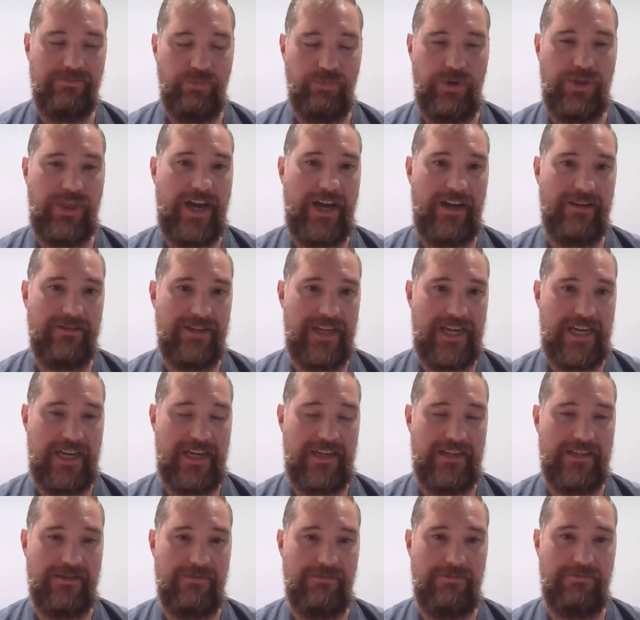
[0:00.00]
without
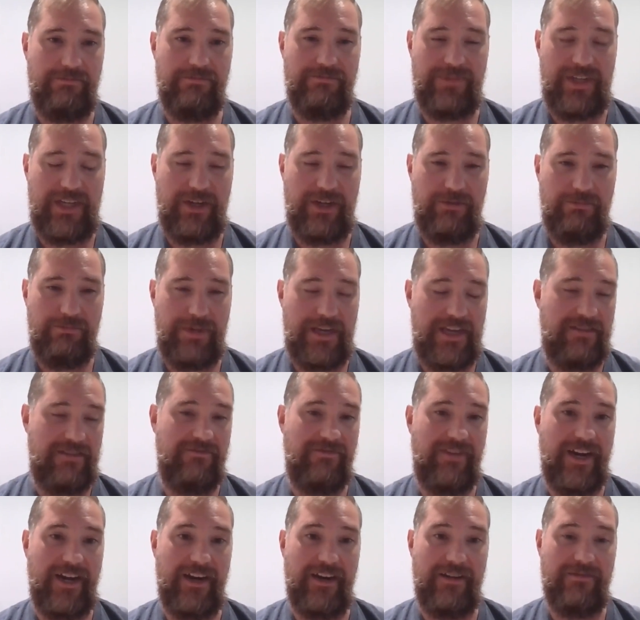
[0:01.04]
needing to be
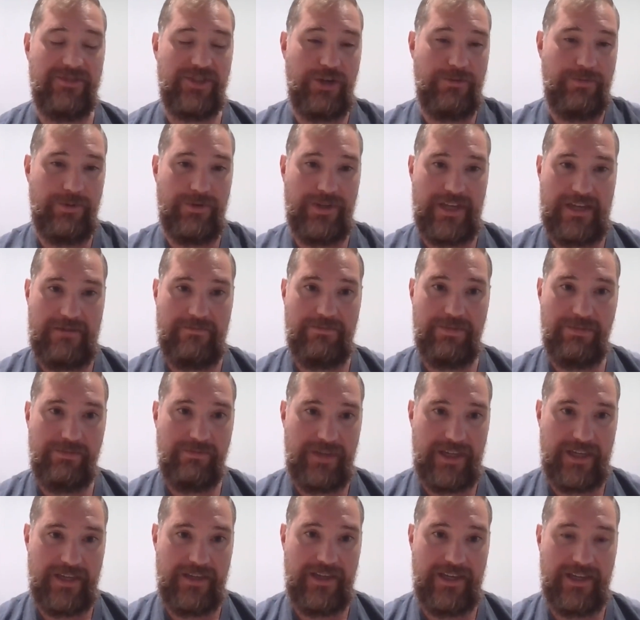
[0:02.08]
very super deep
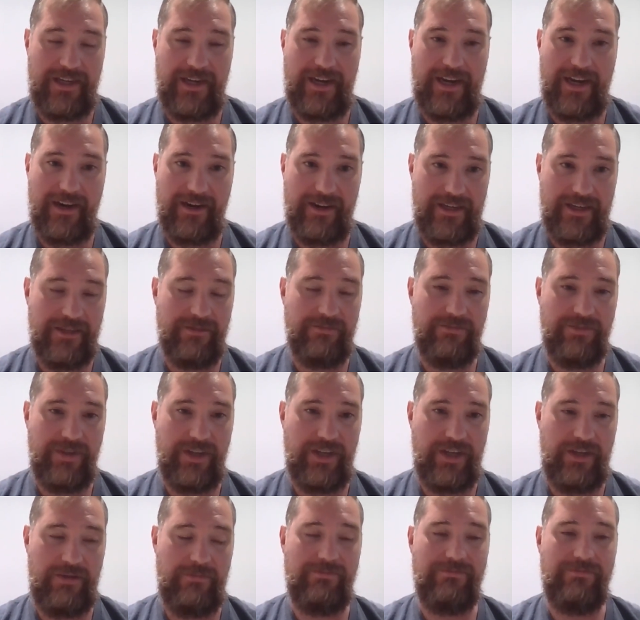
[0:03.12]
in an area,
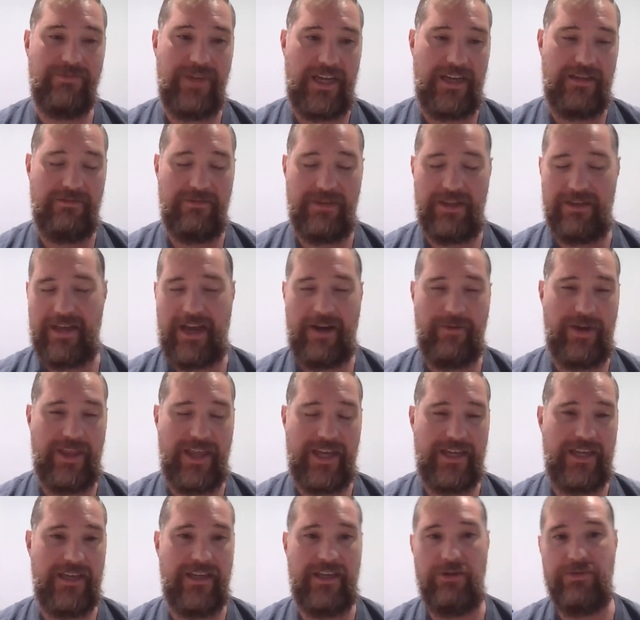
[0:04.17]
and that way
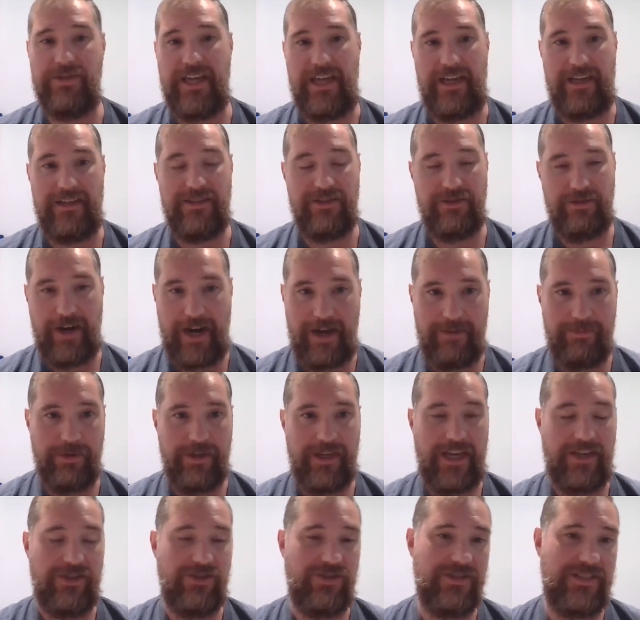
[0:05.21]
they can go take it to their
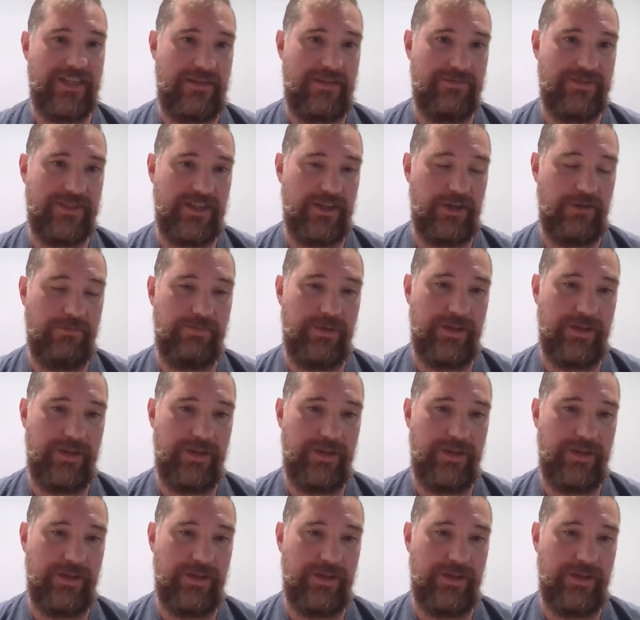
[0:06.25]
application teams to help